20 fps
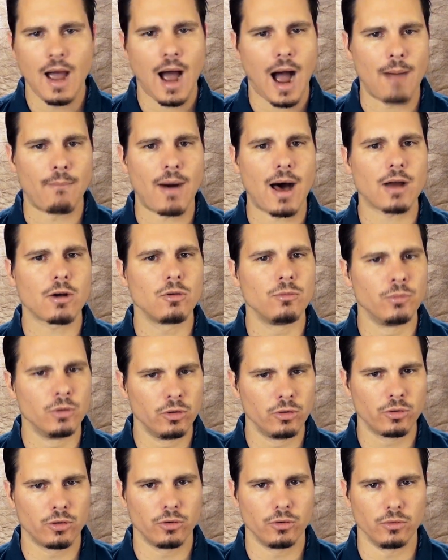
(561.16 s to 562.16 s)

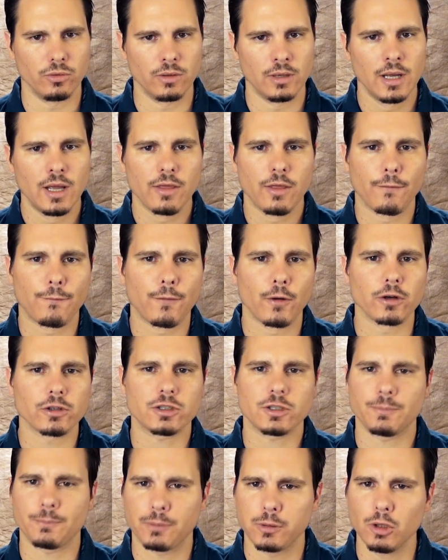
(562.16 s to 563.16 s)
Amarumuru, the
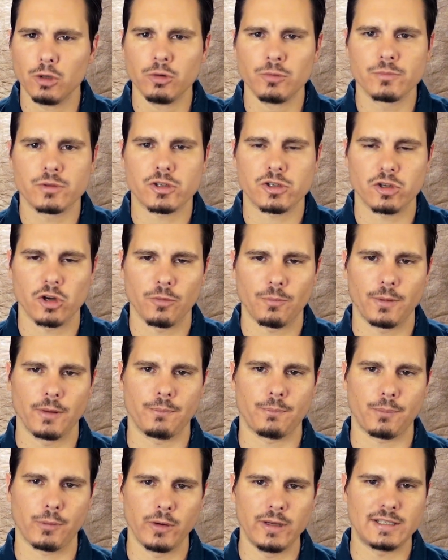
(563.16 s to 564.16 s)
first plumed
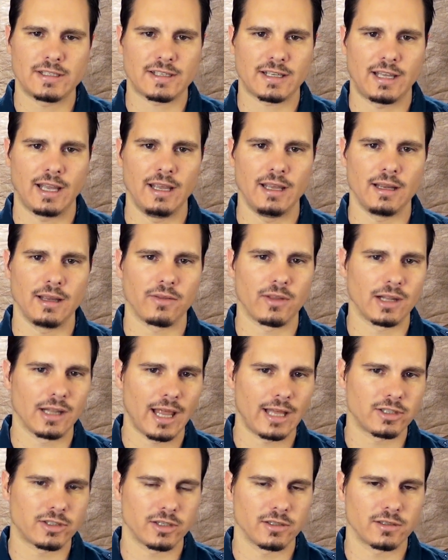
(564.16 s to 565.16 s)
serpent priest king in the
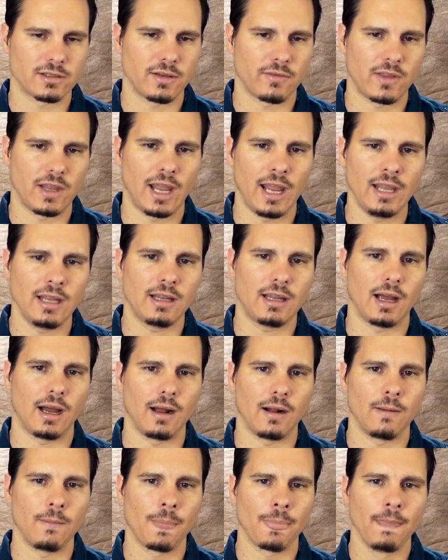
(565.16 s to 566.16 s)
legends of the
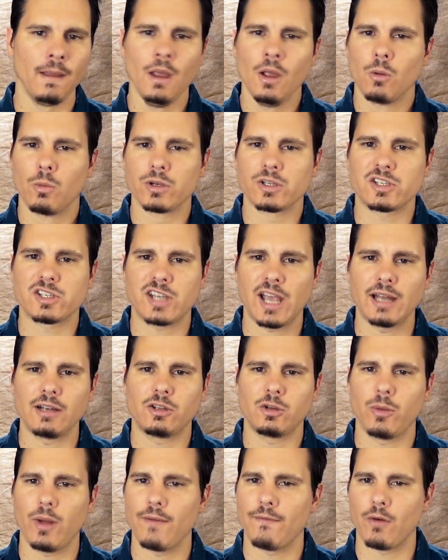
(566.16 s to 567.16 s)
Inca, was said
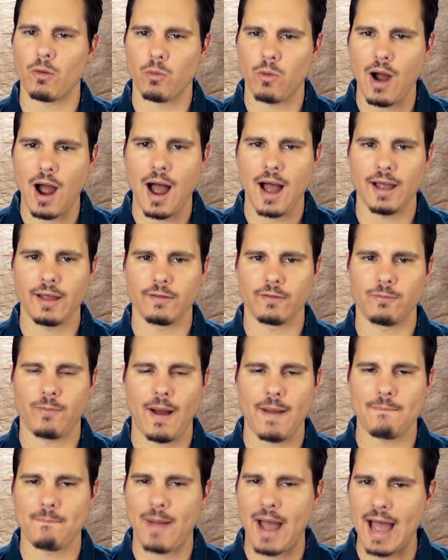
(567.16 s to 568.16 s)
to have arrived
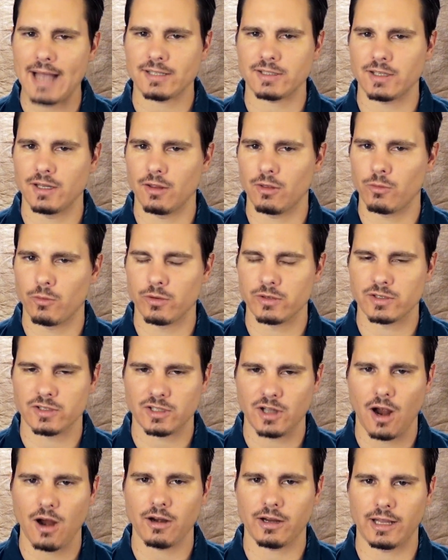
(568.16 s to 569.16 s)
by passing through a
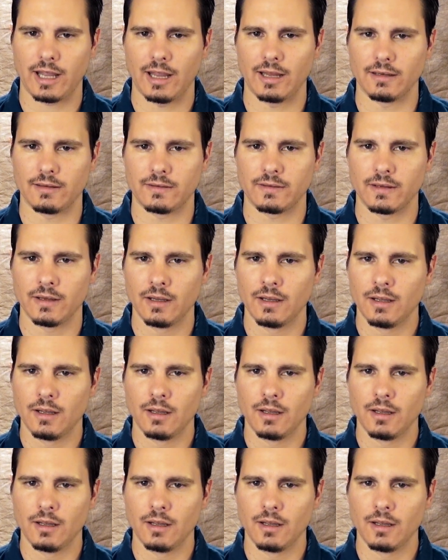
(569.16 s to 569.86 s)
stargate